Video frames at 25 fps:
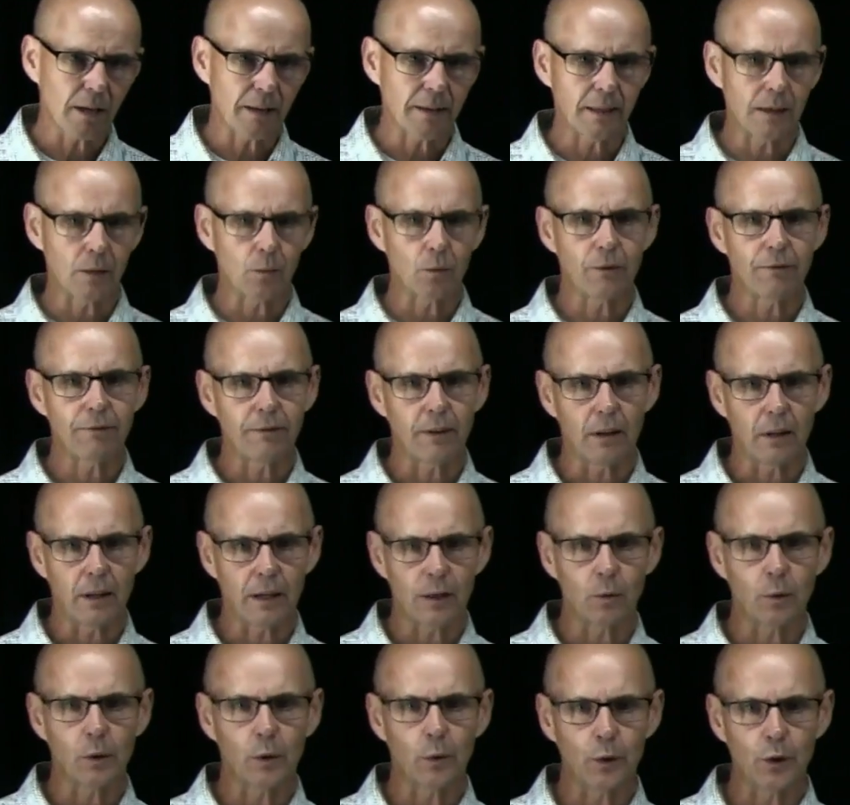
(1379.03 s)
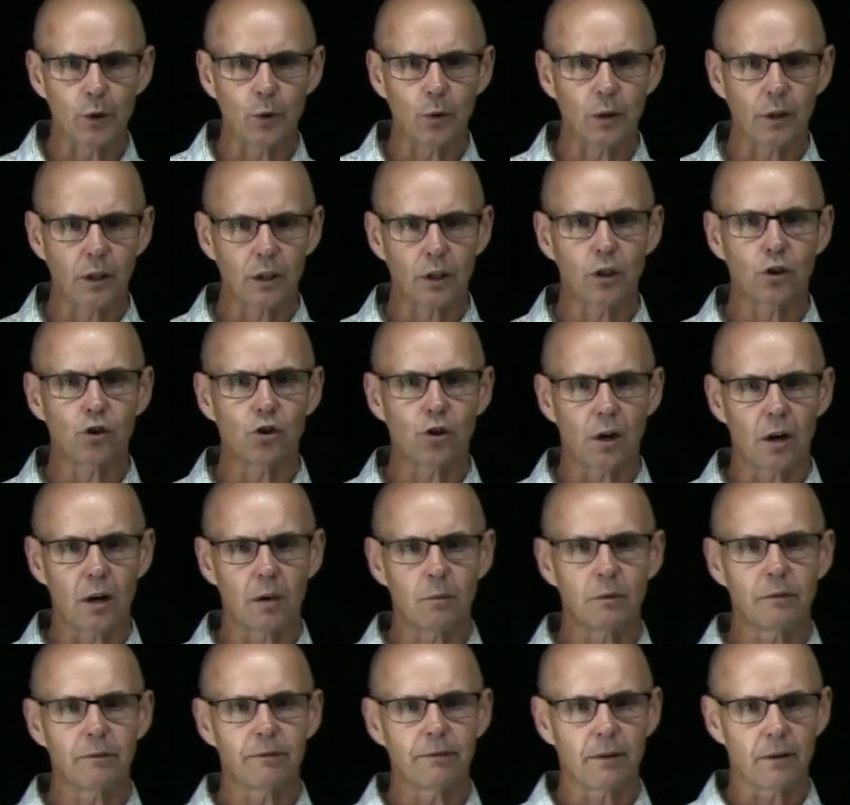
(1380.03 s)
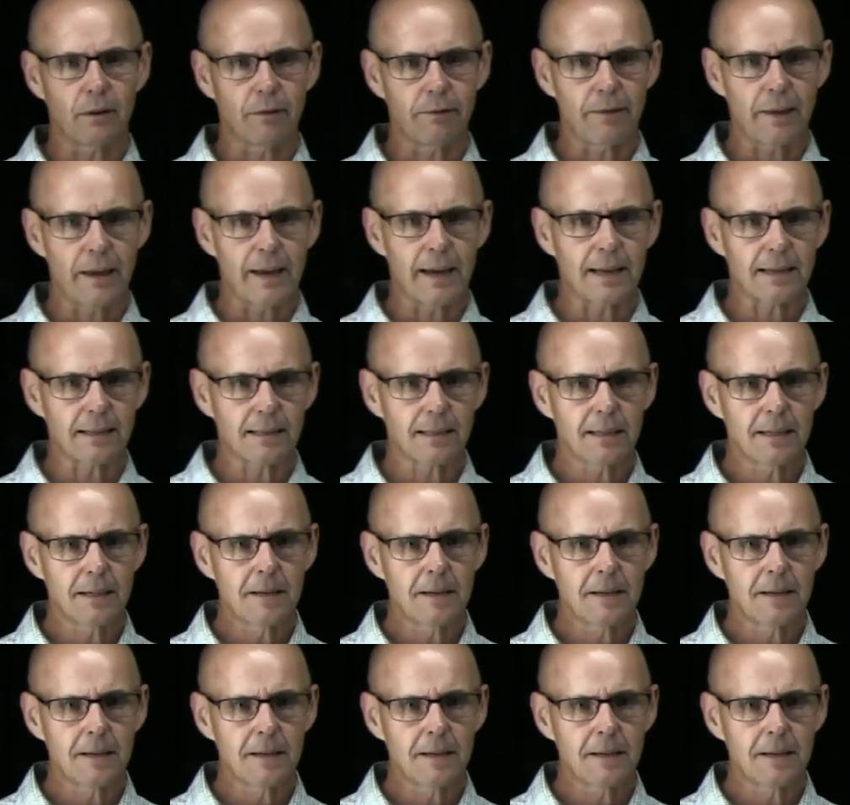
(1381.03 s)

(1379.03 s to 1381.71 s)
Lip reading: I think we felt like we were doing a good job of that.